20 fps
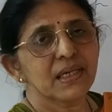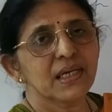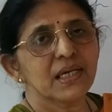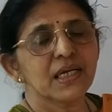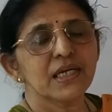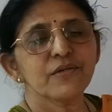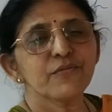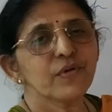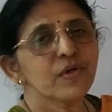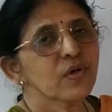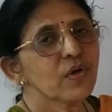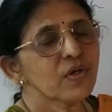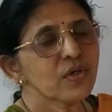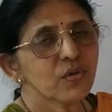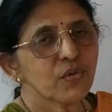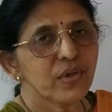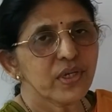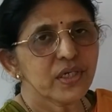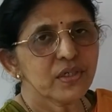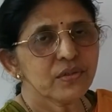It will not
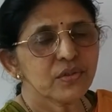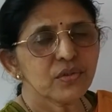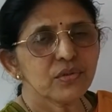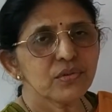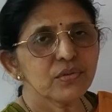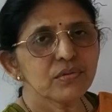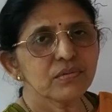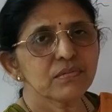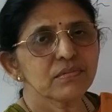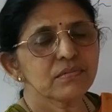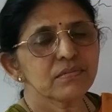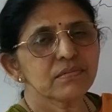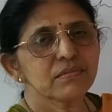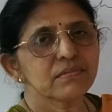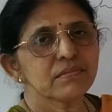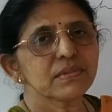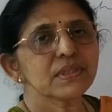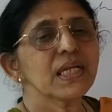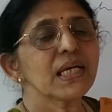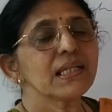going to
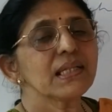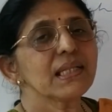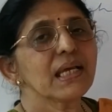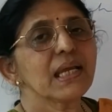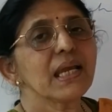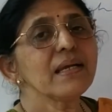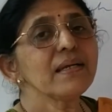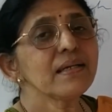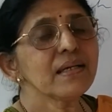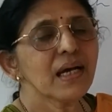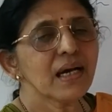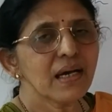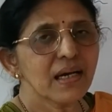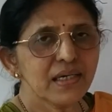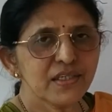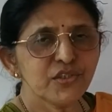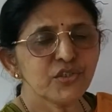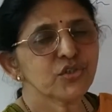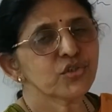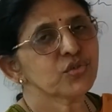tell the
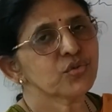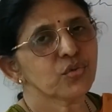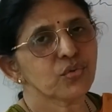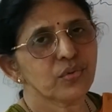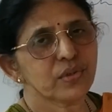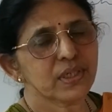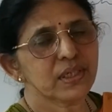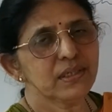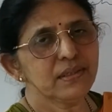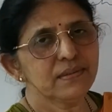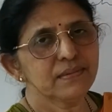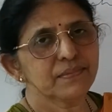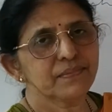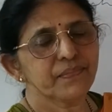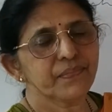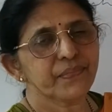entire story.